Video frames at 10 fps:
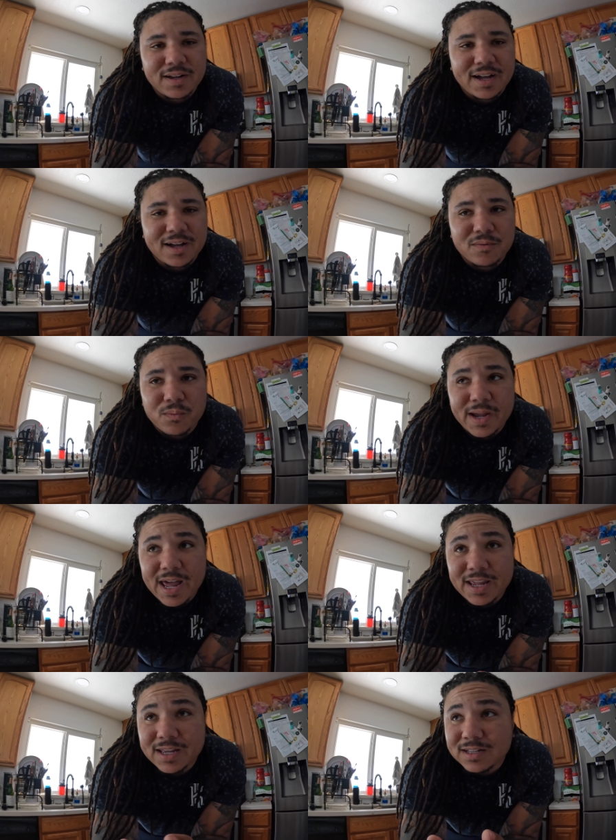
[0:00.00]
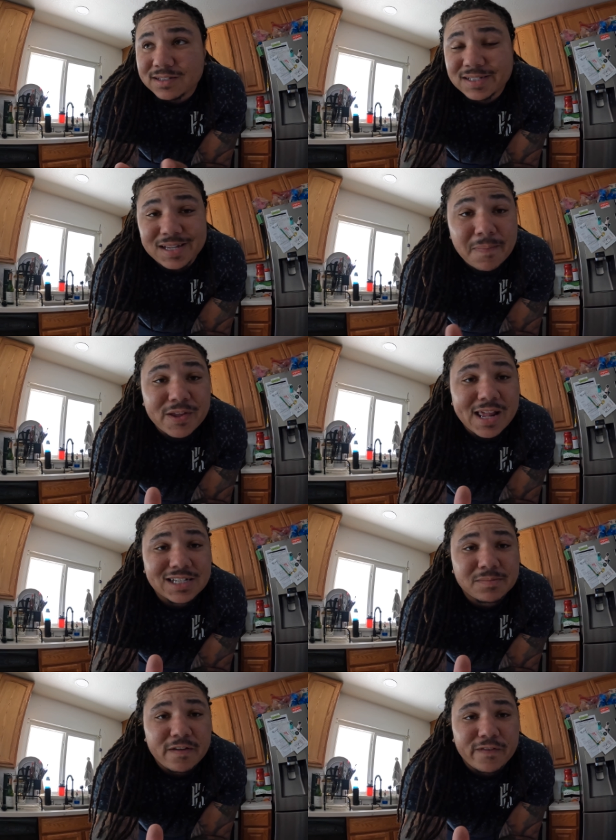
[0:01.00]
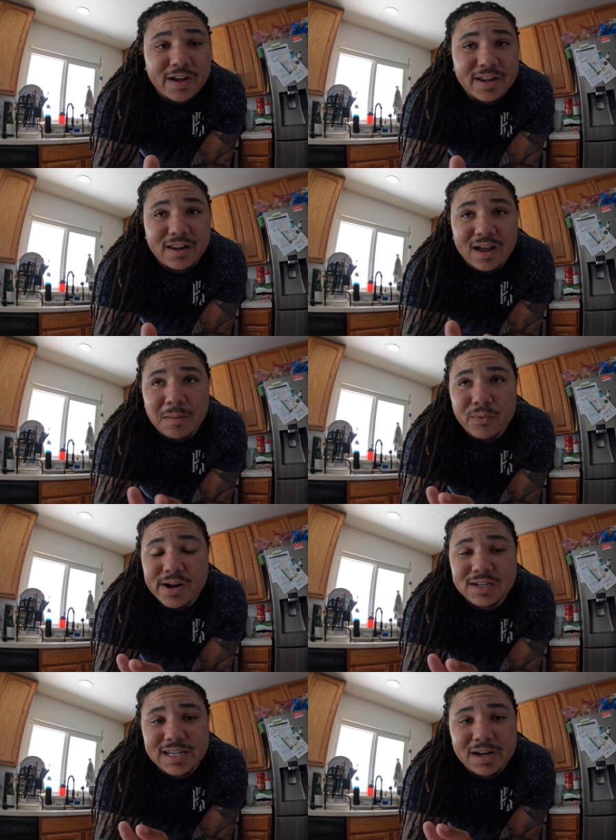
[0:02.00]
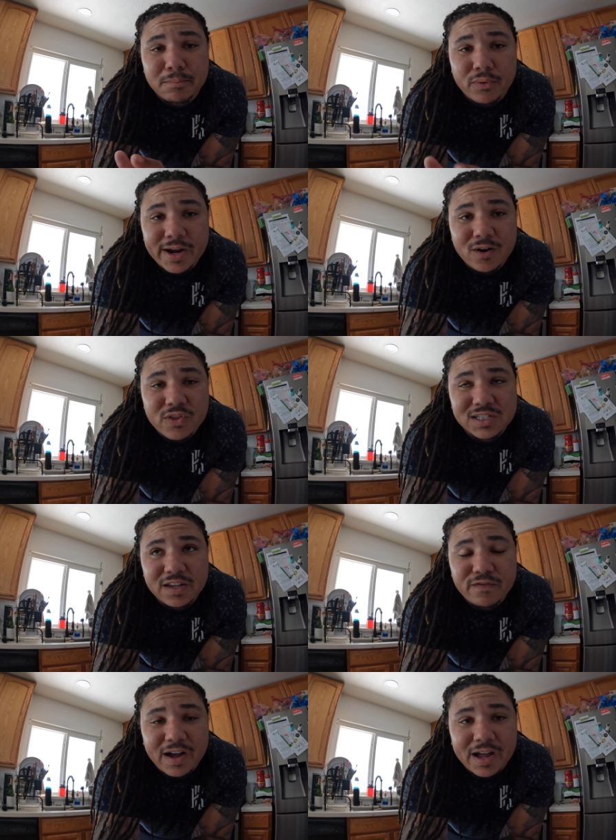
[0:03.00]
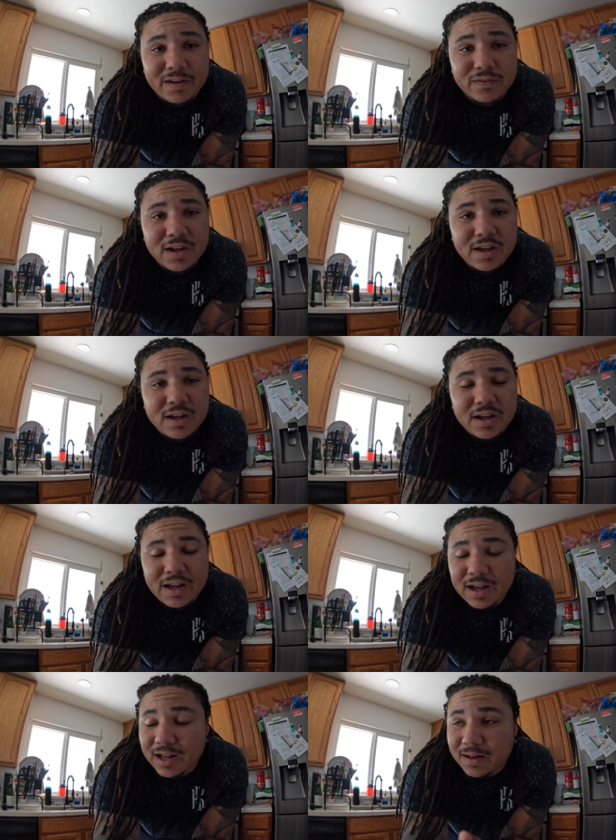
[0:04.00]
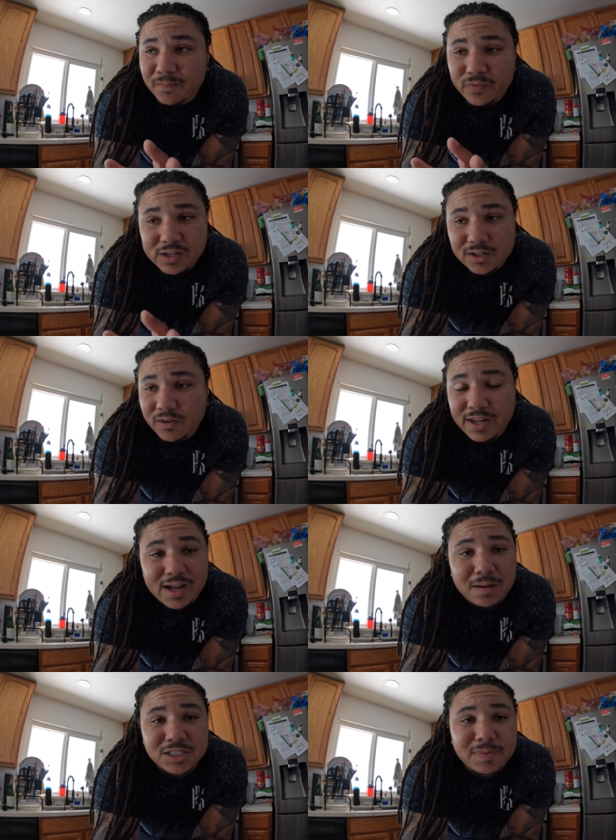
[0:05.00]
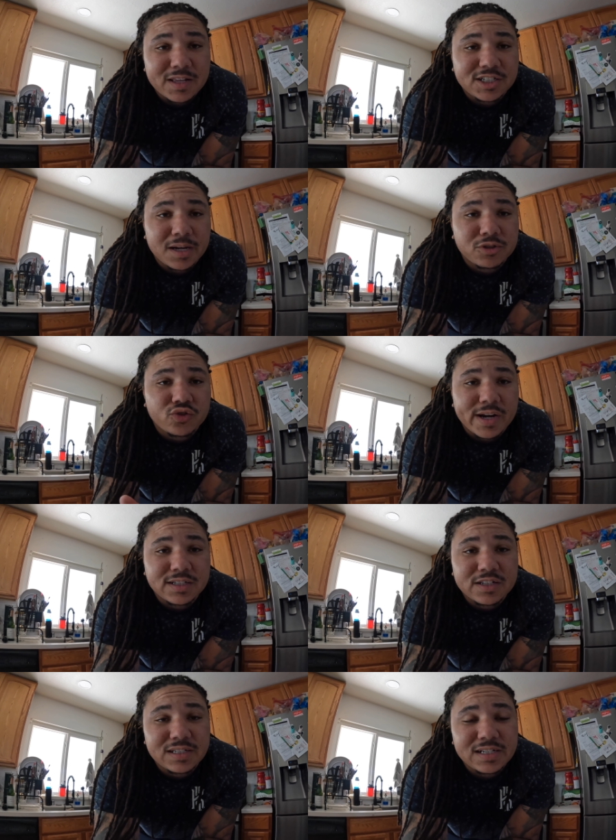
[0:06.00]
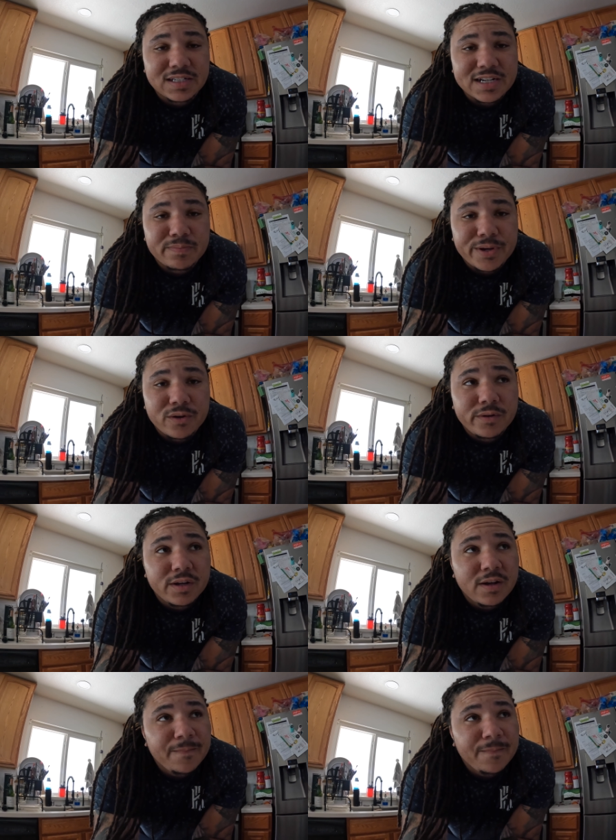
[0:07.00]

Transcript: Uh, we got to get something that's going to be fun. I'm ready to take a break on the C five. Um, so yeah, I'm just about to jump straight into the C six build.